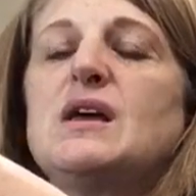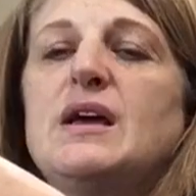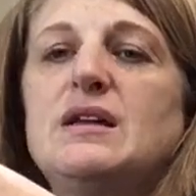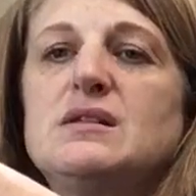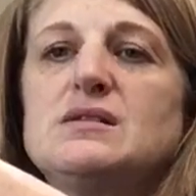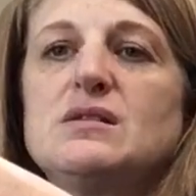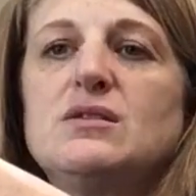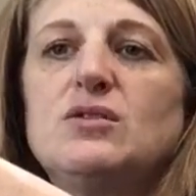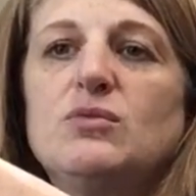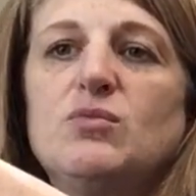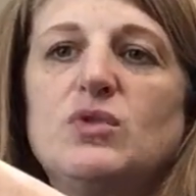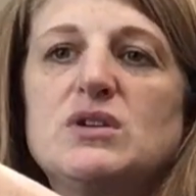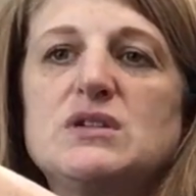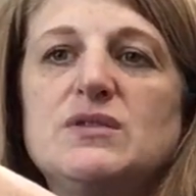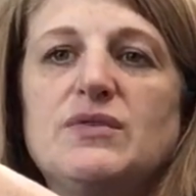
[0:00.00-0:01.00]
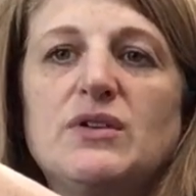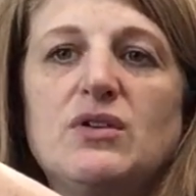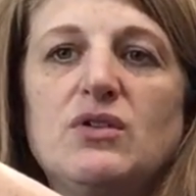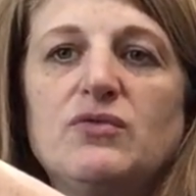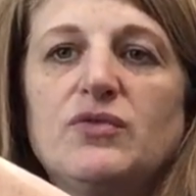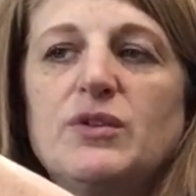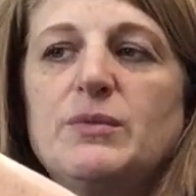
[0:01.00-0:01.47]
side is a little more
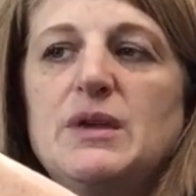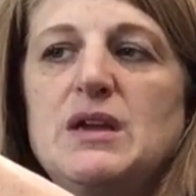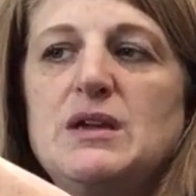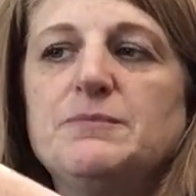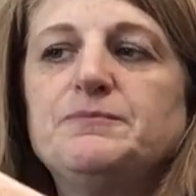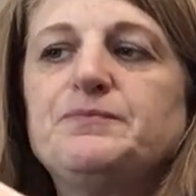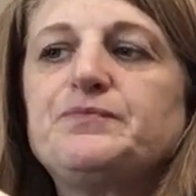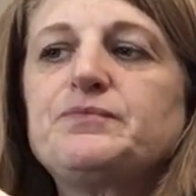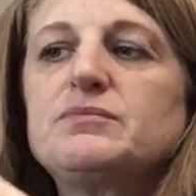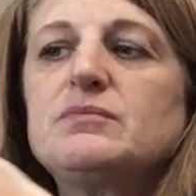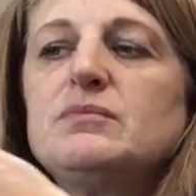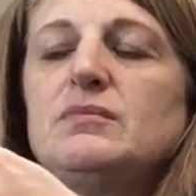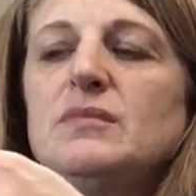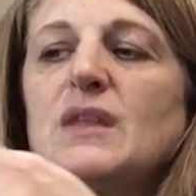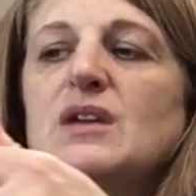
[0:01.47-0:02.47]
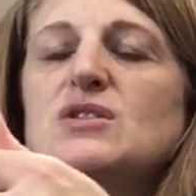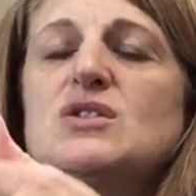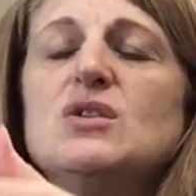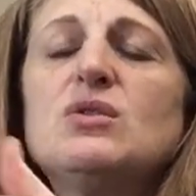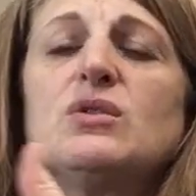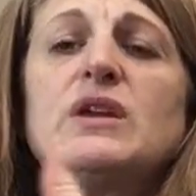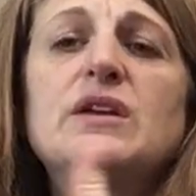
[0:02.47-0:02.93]
difficult for me.
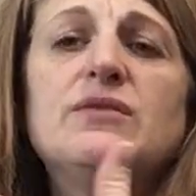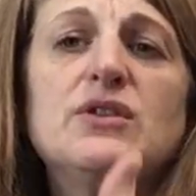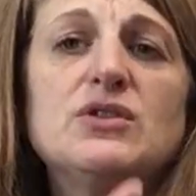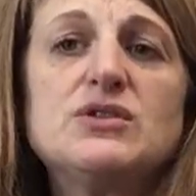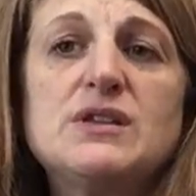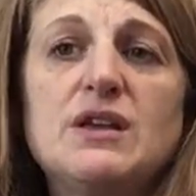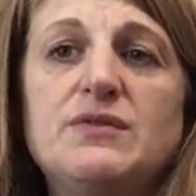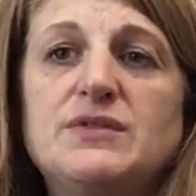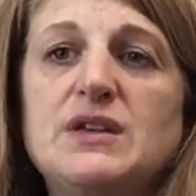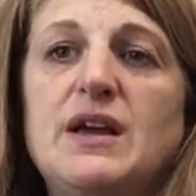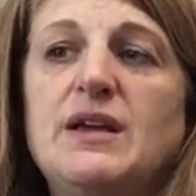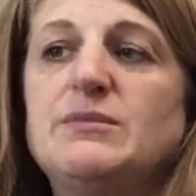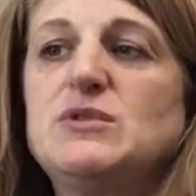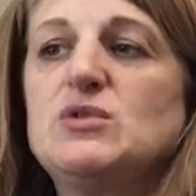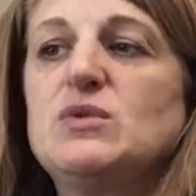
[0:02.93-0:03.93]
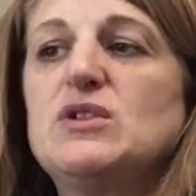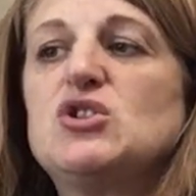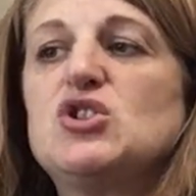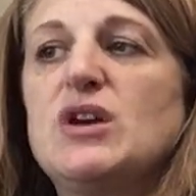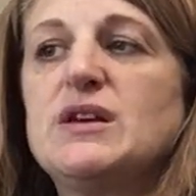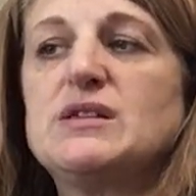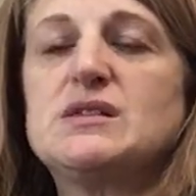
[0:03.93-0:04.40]
So give yourself time to
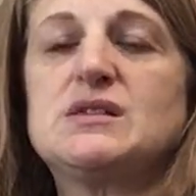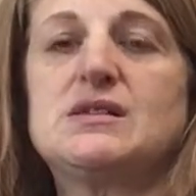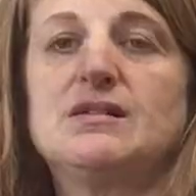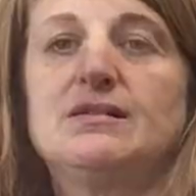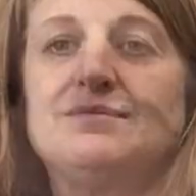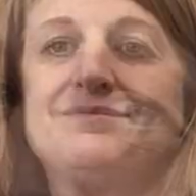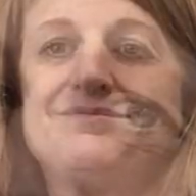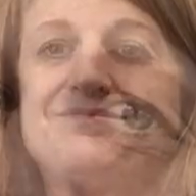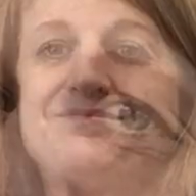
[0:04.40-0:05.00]
adjust. So that's how